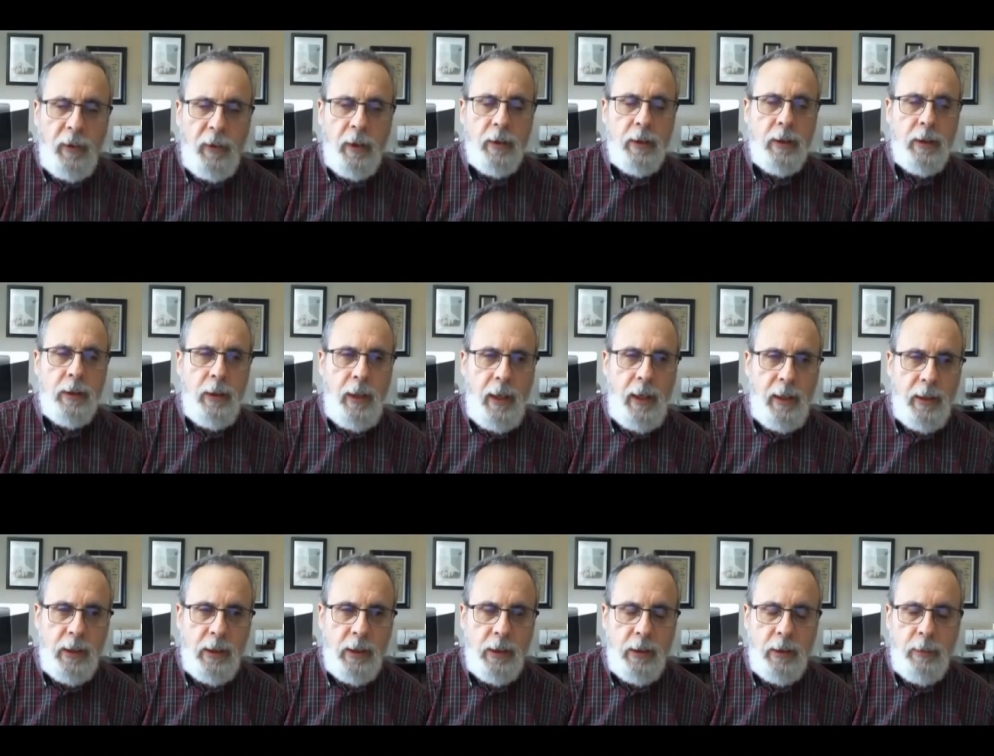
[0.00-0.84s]
there's
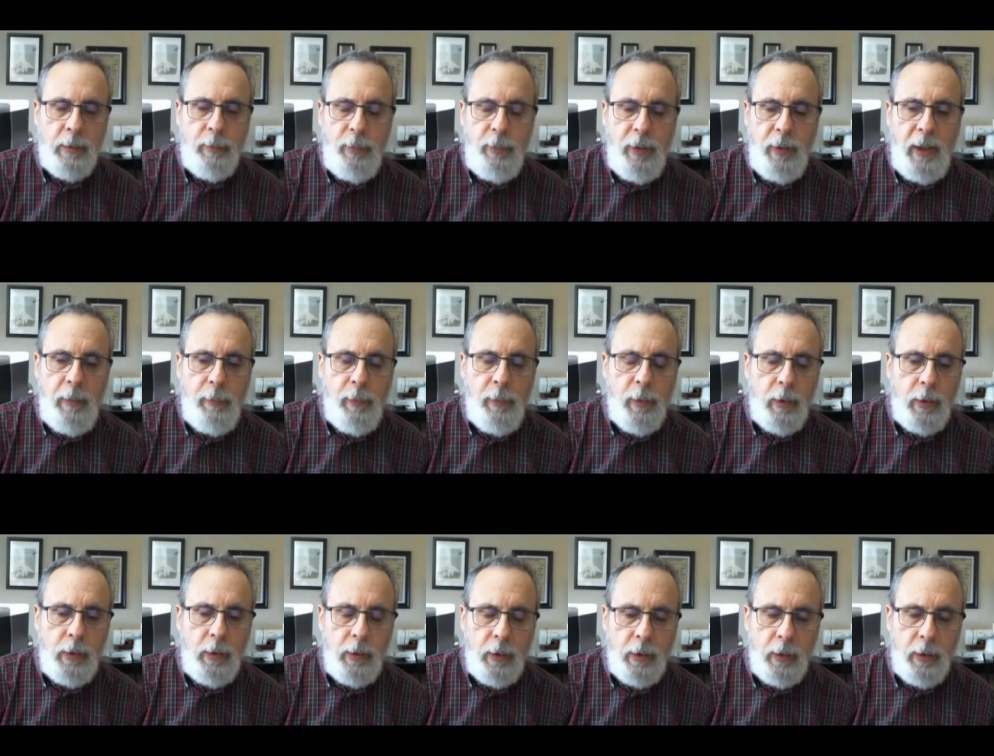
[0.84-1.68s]
less
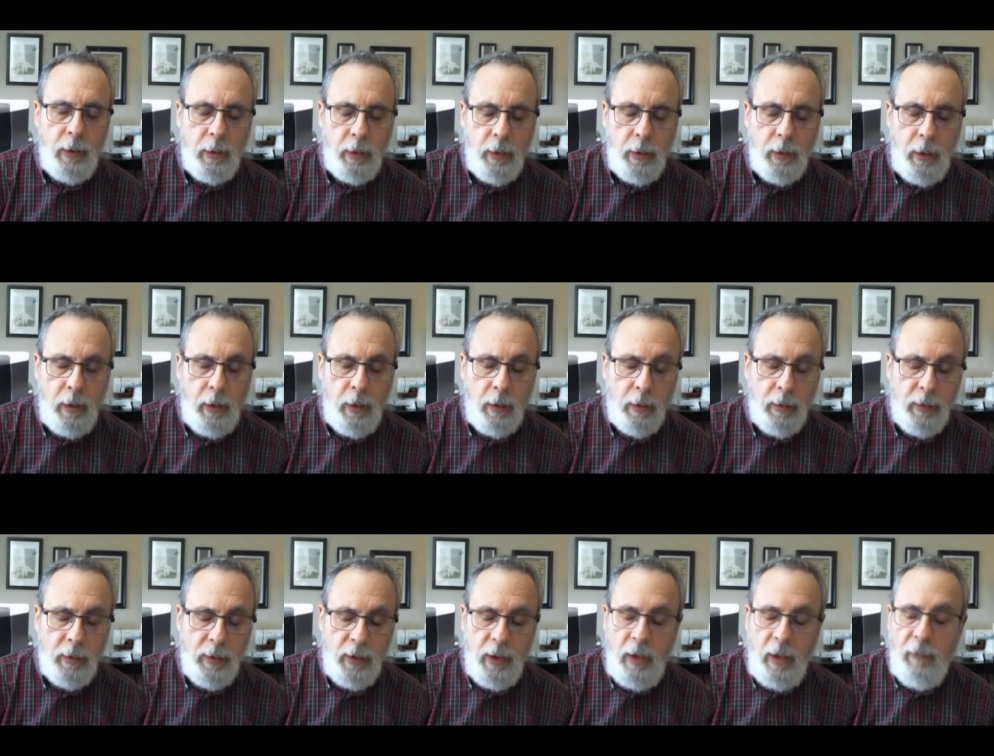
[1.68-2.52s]
people
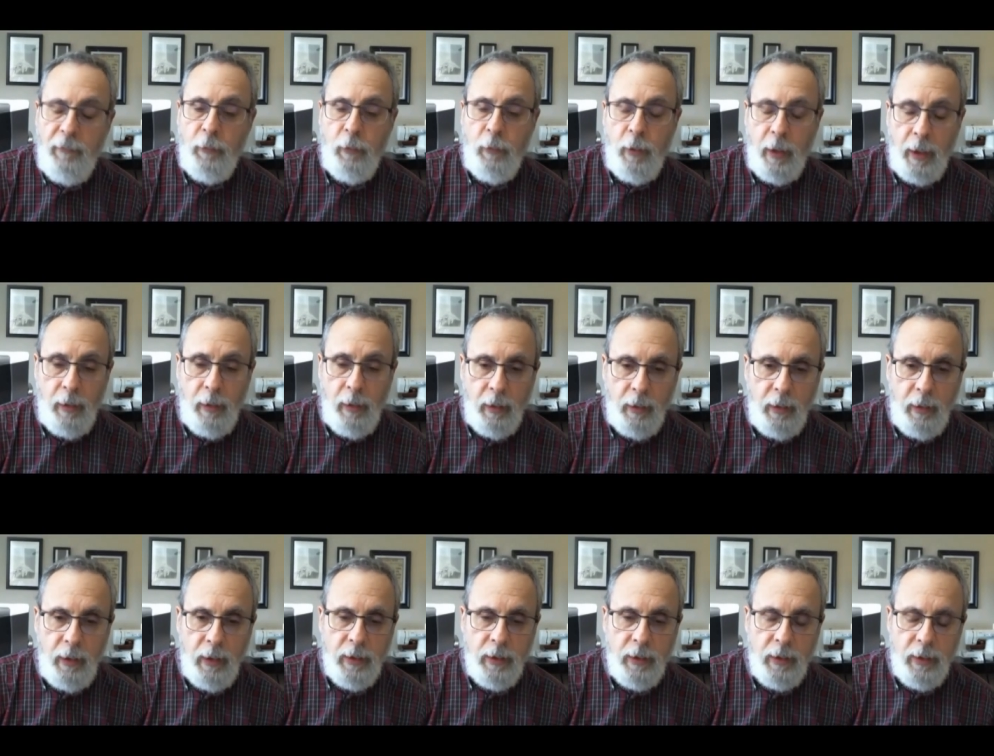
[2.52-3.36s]
suffering
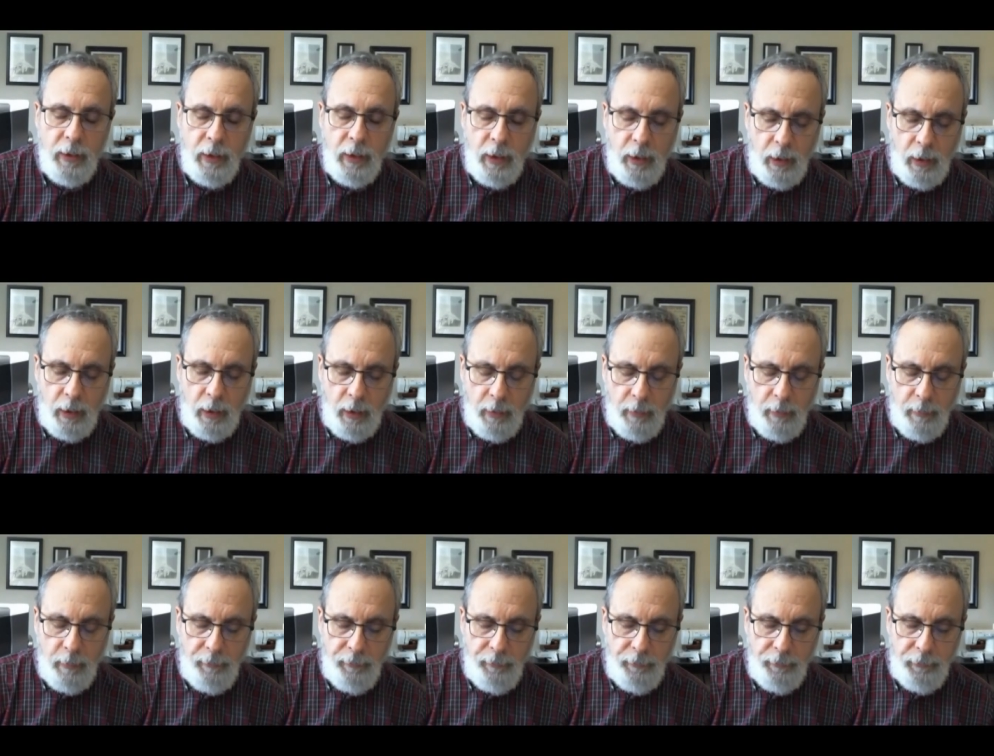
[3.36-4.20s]
this uh,
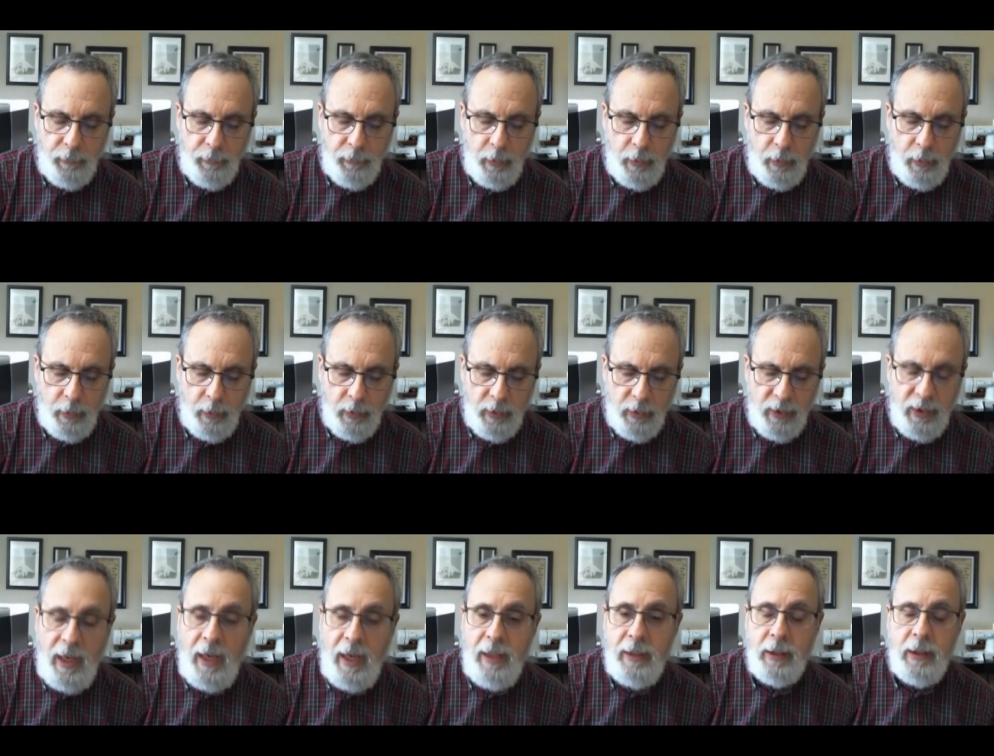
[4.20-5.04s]

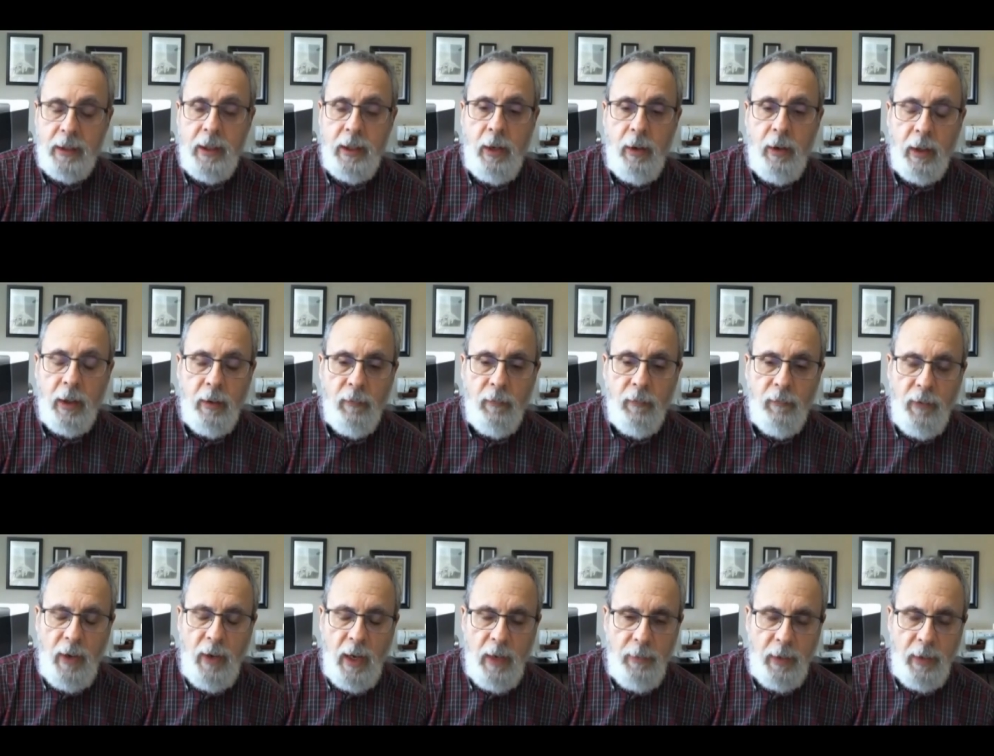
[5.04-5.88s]
solitary
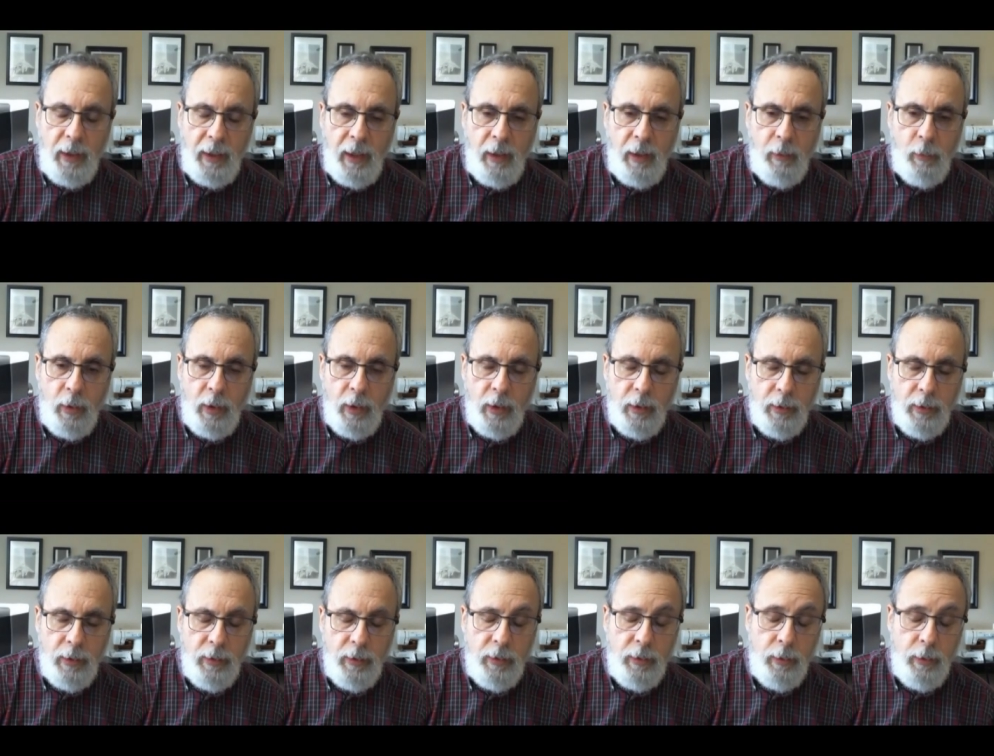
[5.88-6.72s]
confinement, I would
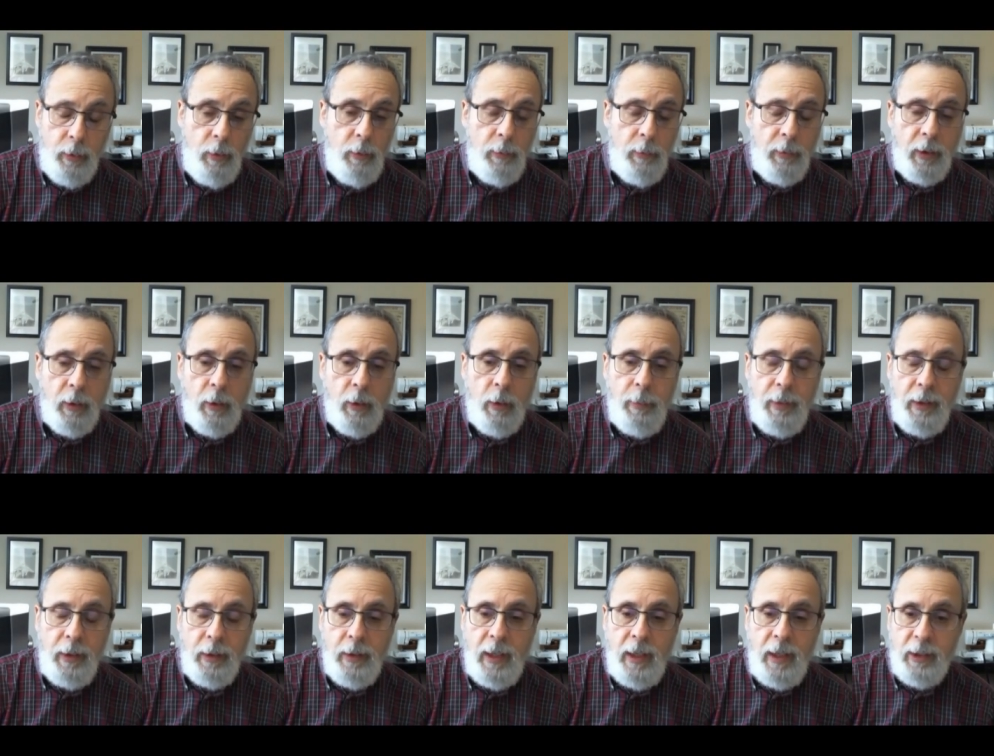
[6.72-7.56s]
assume there would
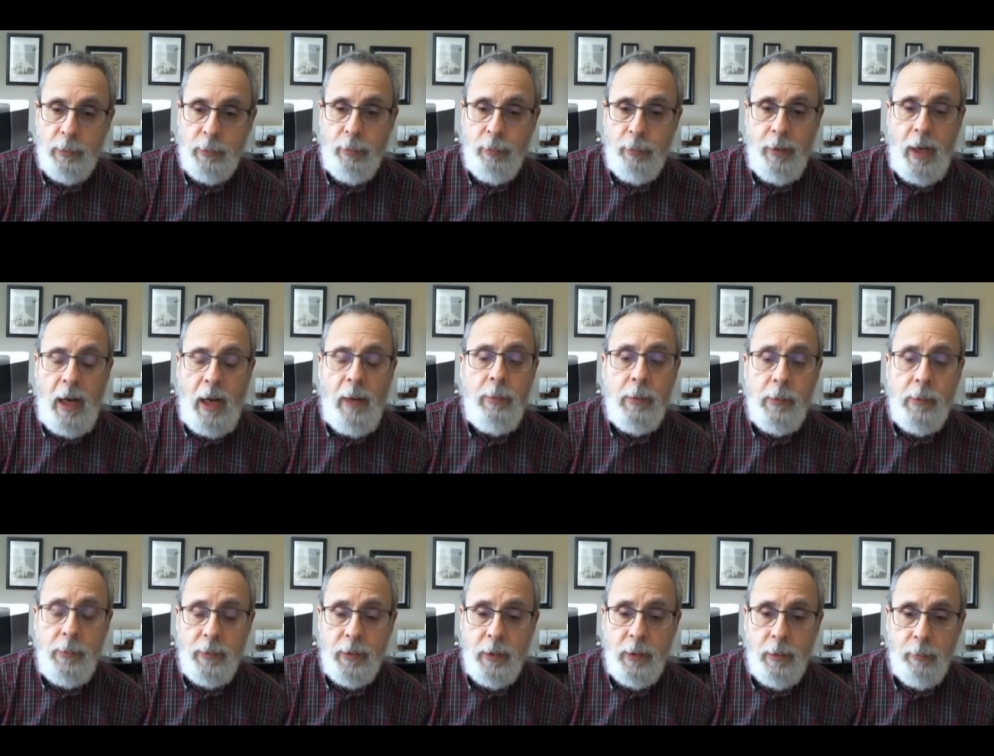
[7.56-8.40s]
be less
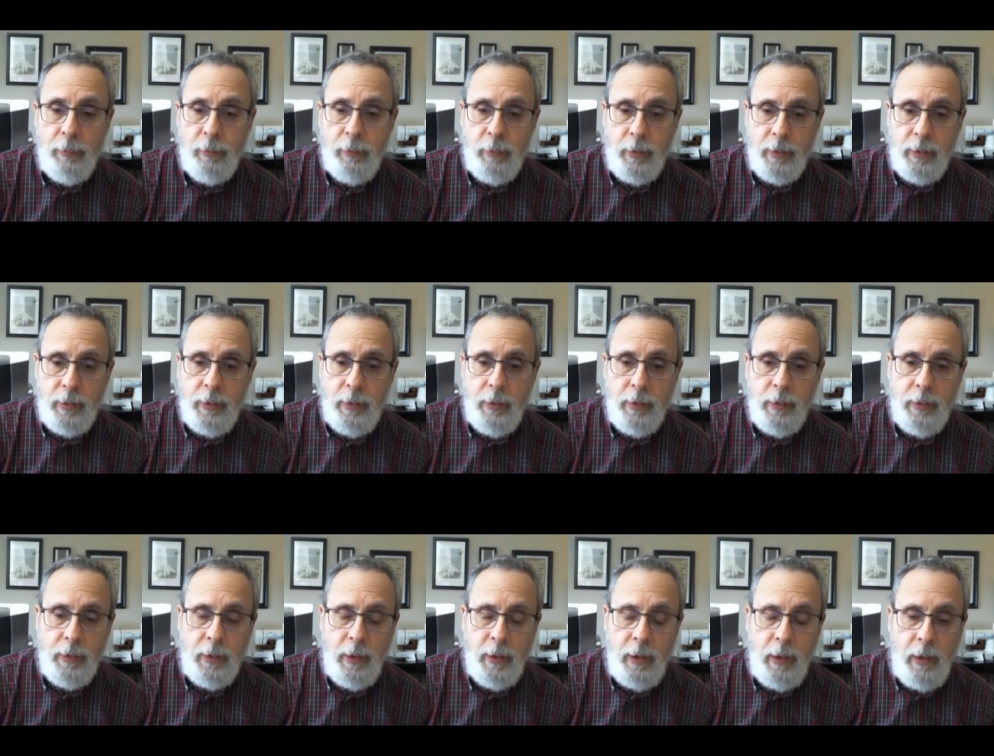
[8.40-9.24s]
problems in
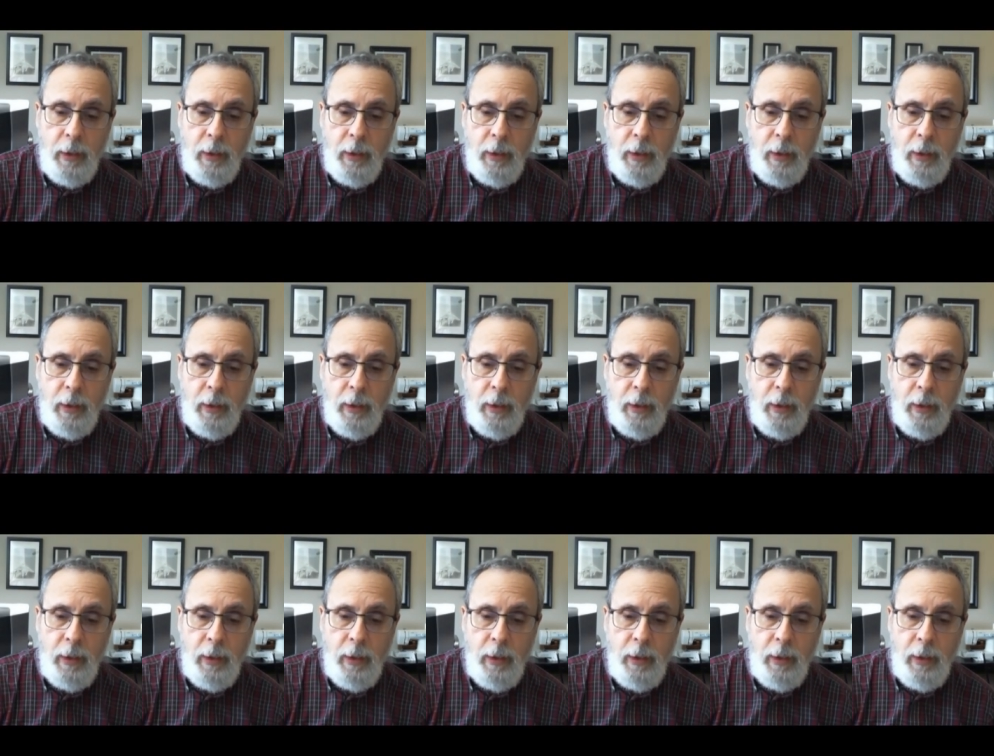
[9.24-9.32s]
prisons.